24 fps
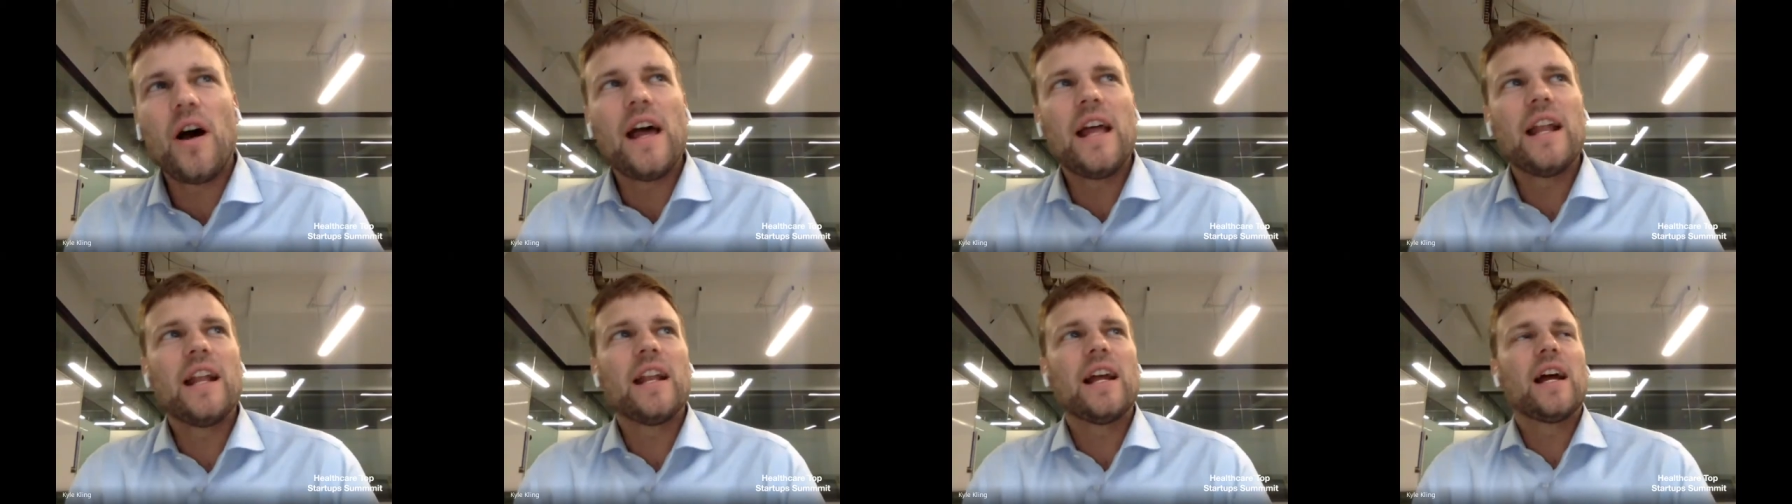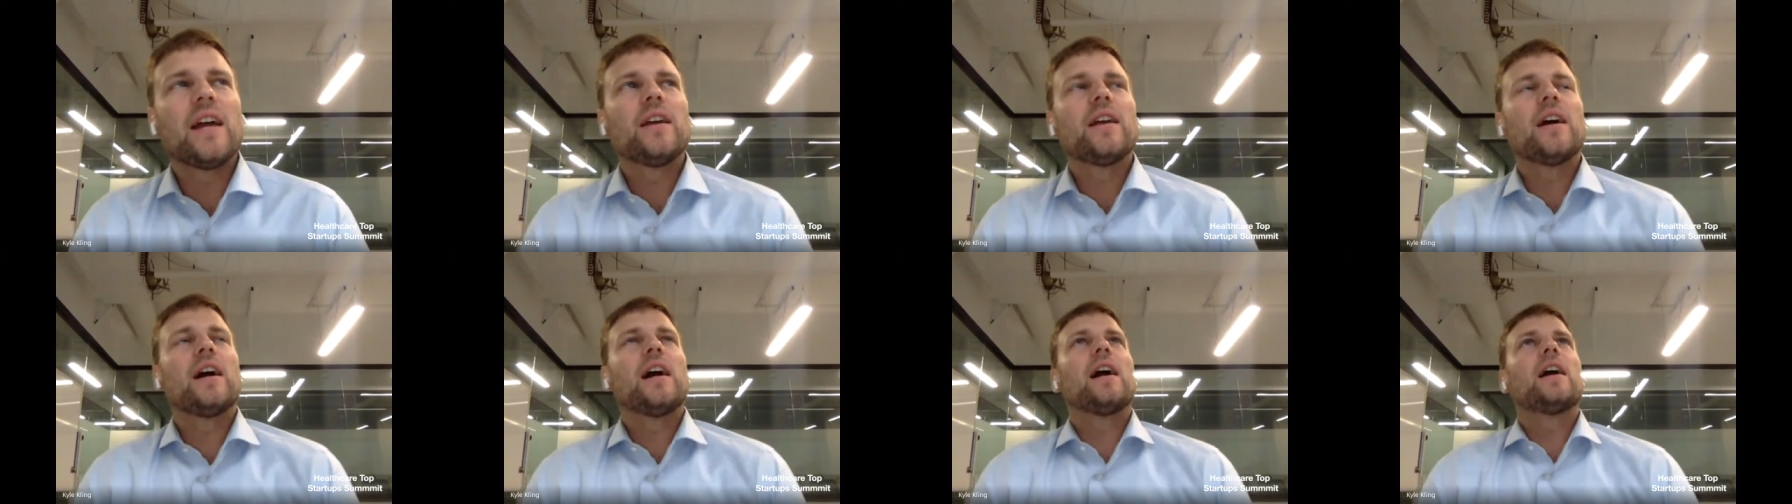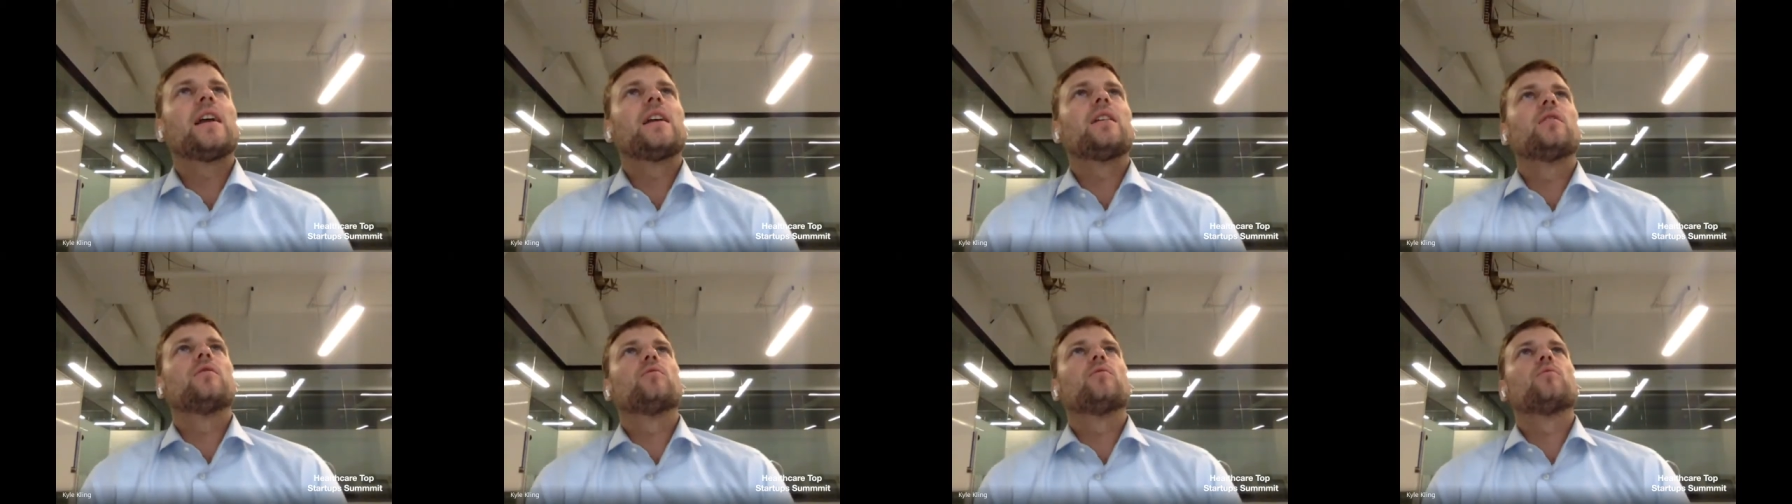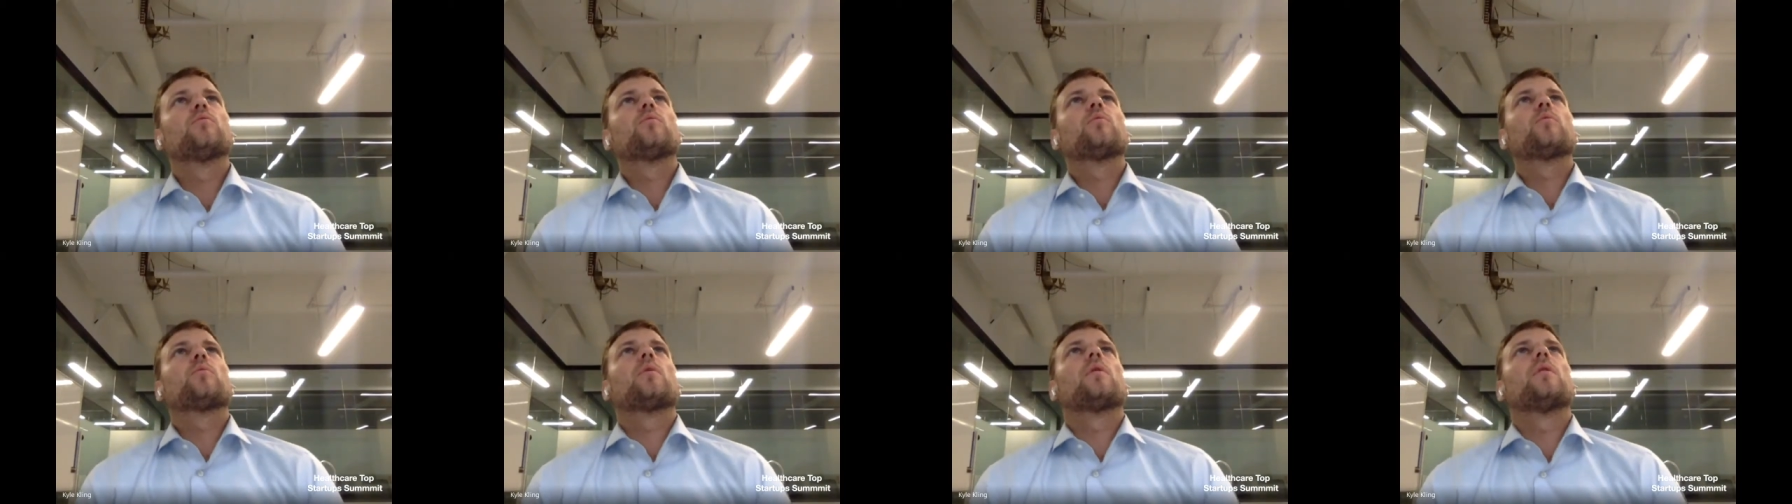Well, and I
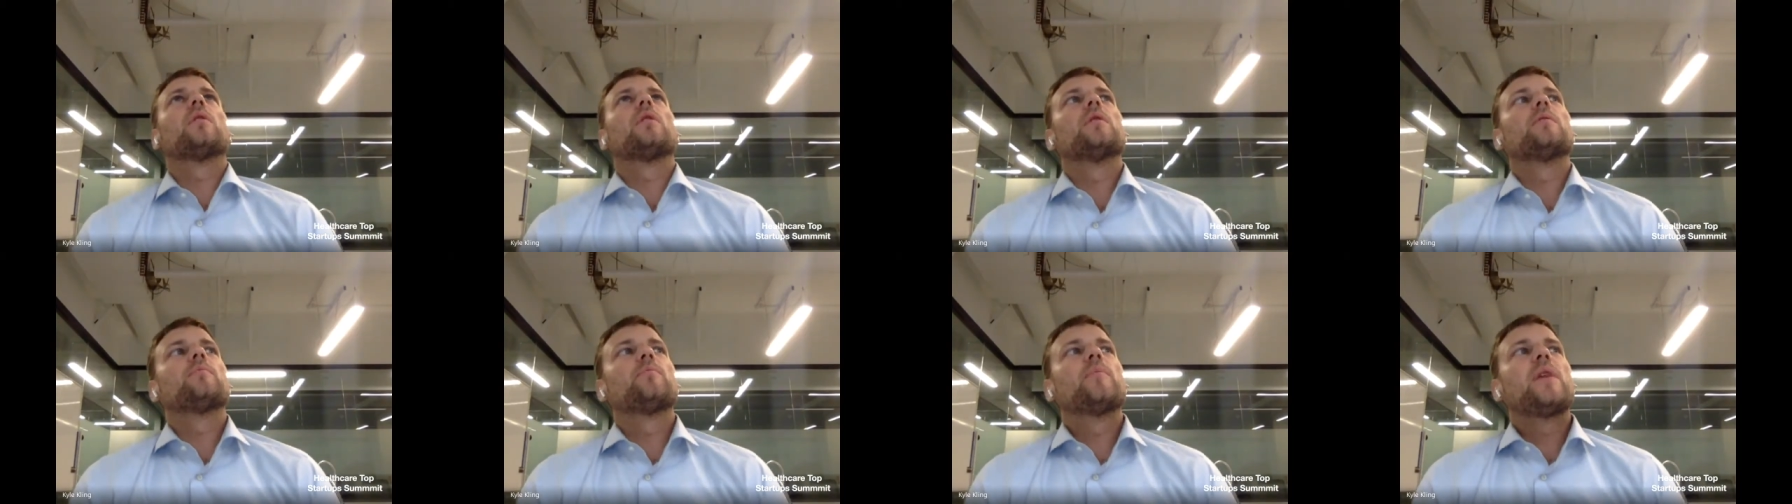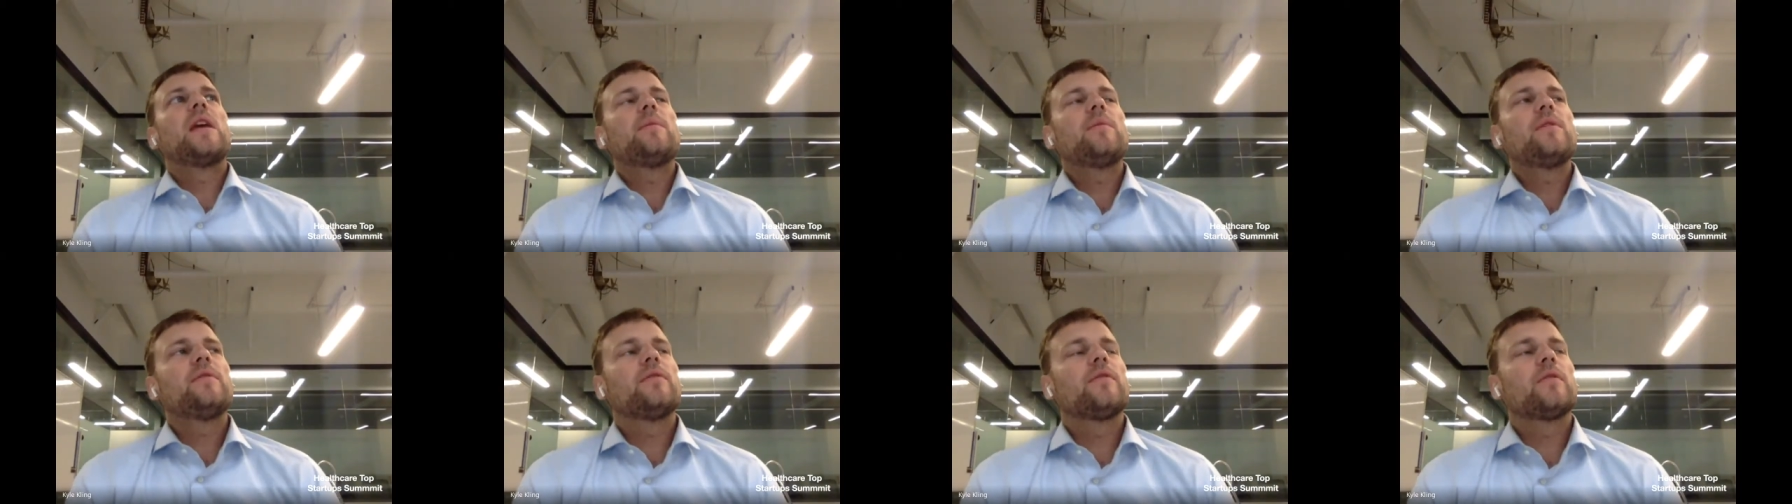maybe